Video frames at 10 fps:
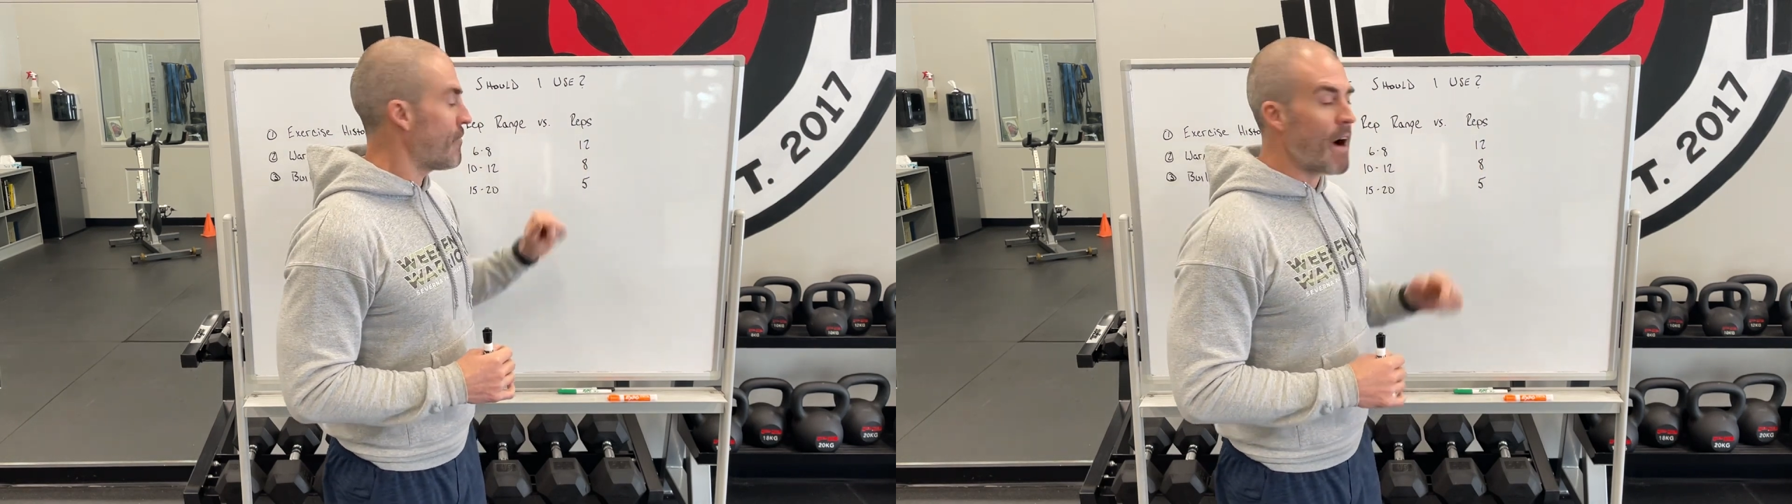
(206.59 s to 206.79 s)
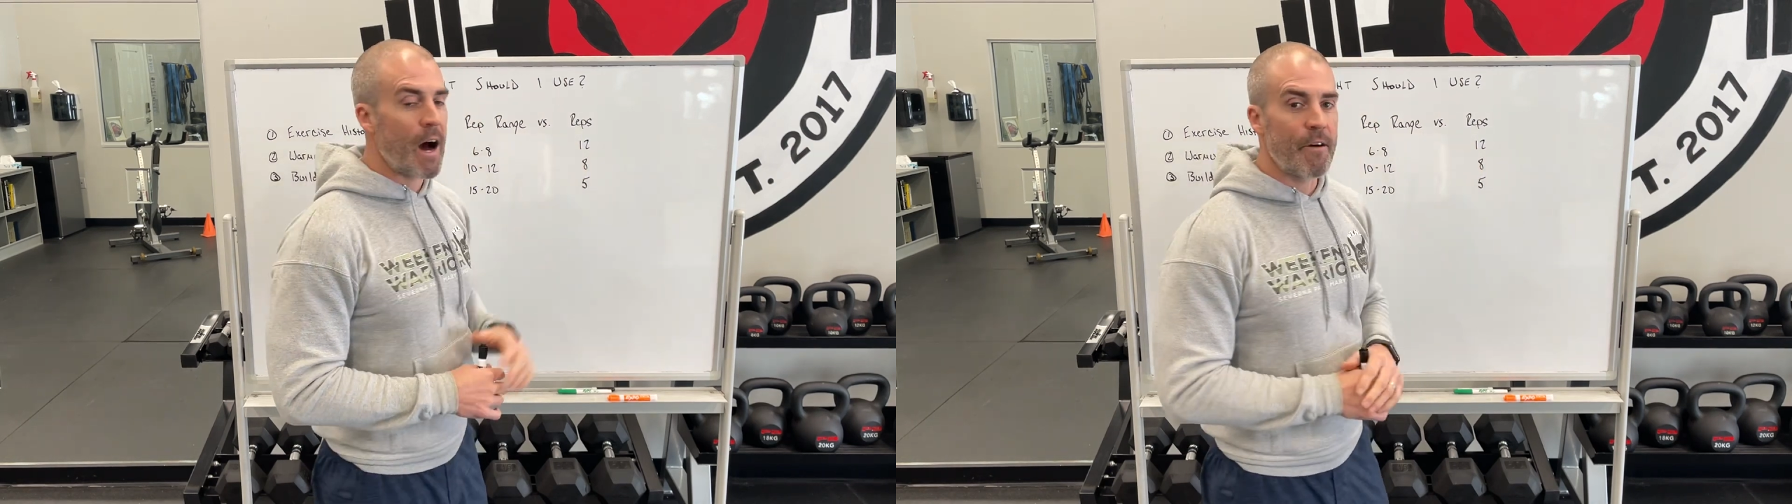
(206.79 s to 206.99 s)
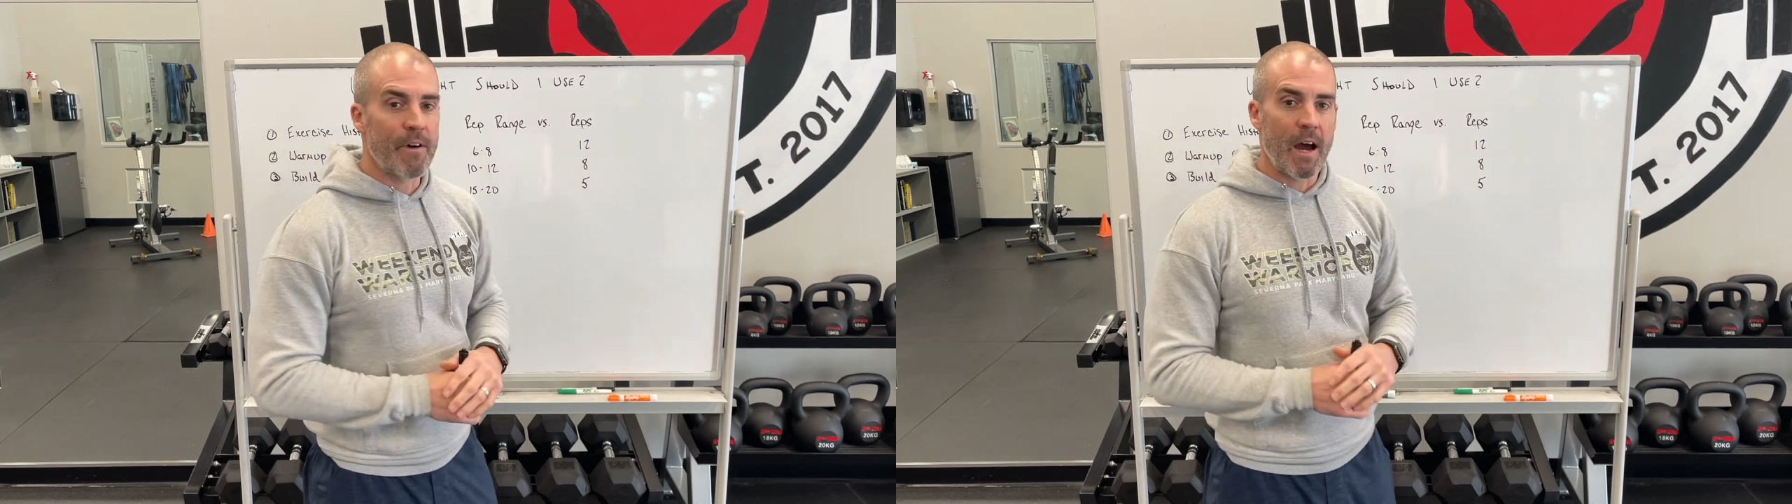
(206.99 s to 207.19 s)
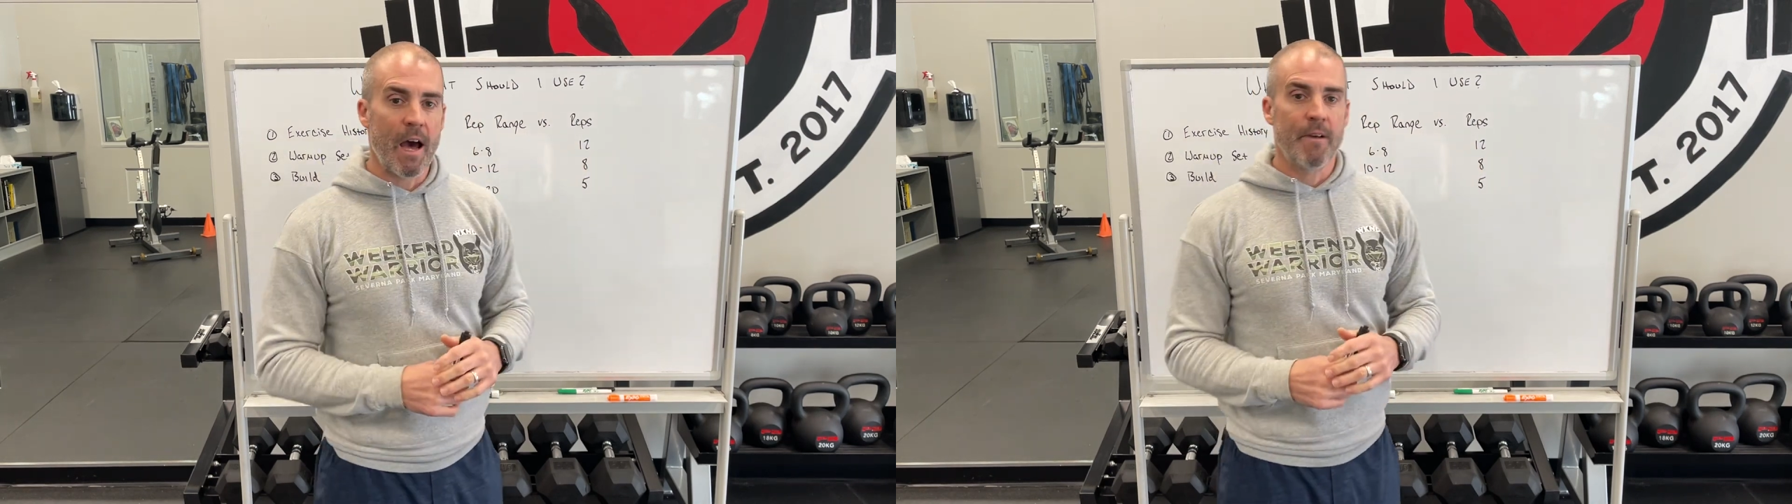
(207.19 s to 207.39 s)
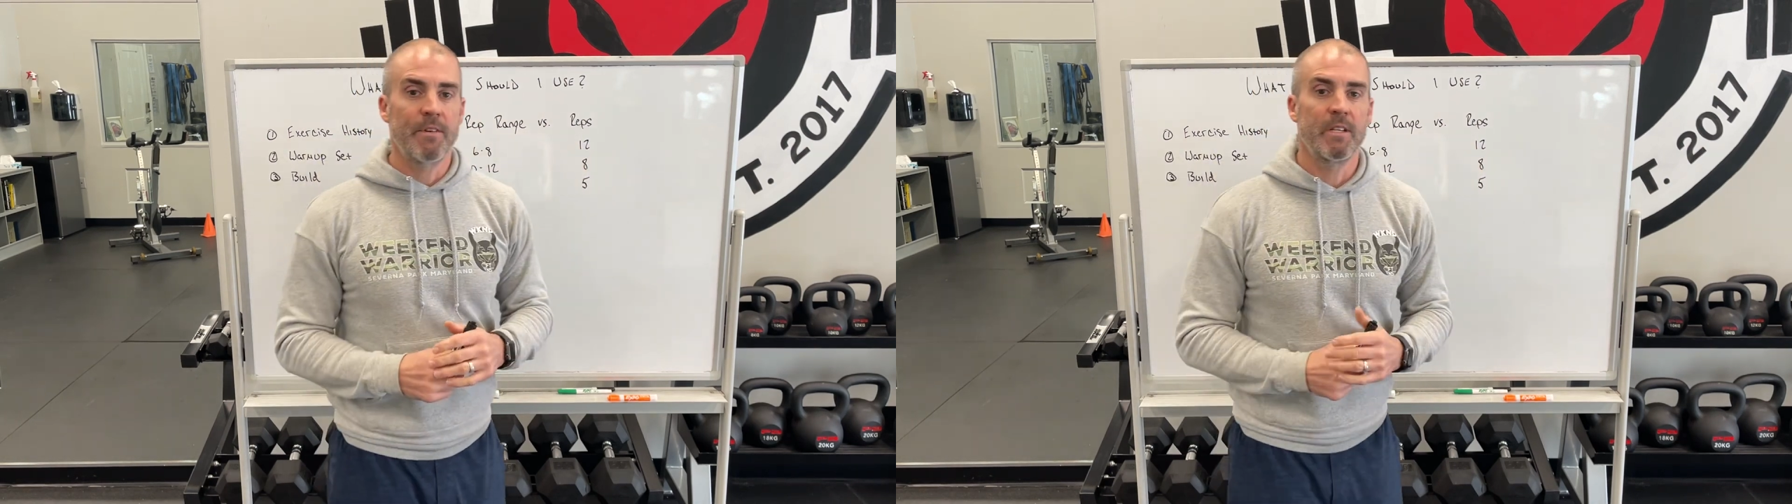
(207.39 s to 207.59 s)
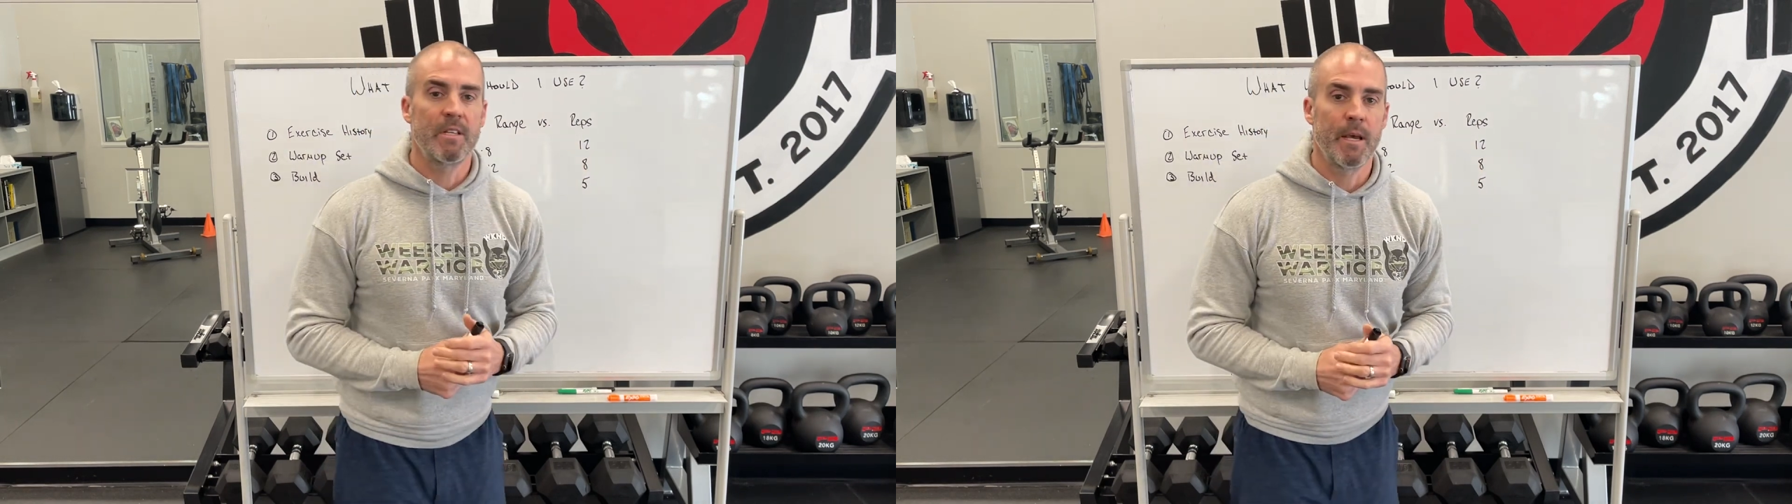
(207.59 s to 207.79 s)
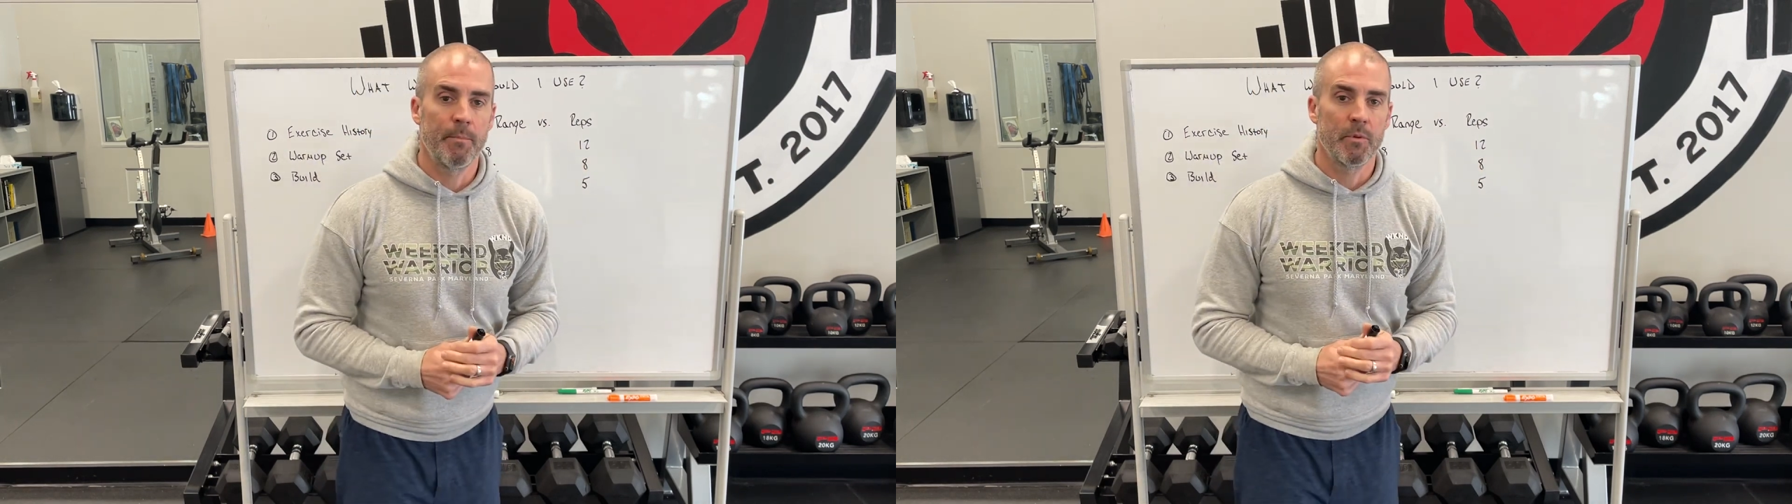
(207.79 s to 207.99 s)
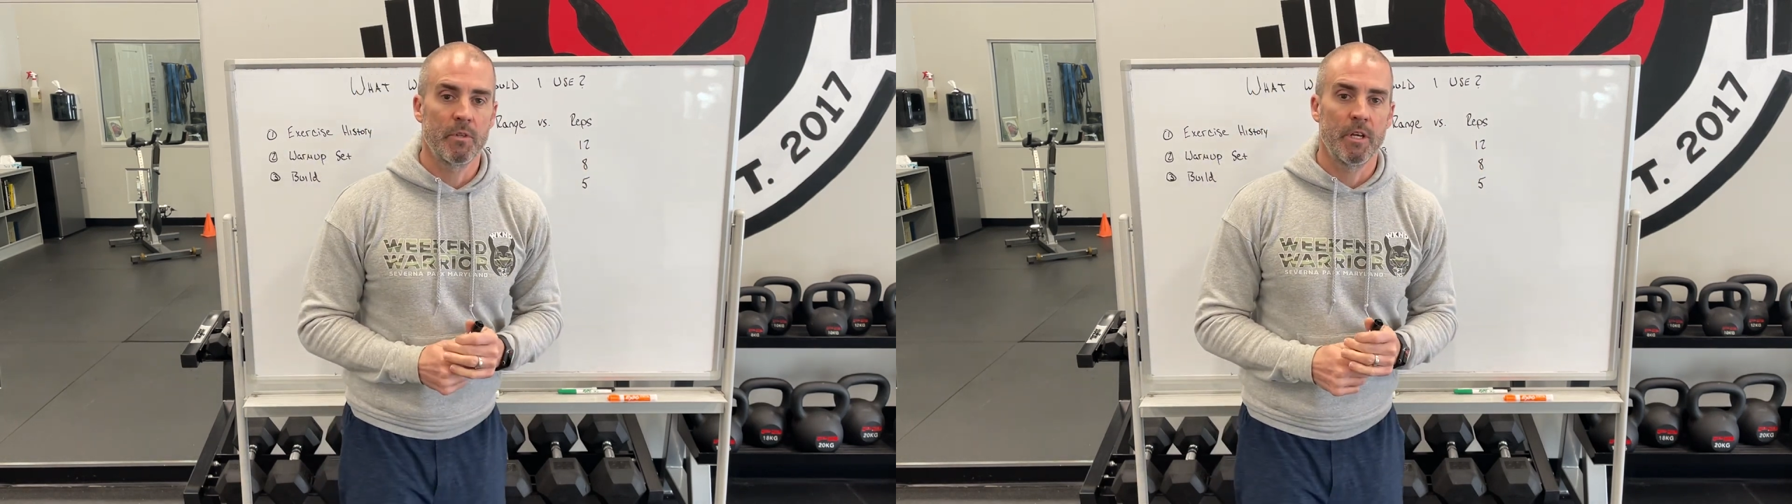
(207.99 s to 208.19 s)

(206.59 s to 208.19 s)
5, I have examples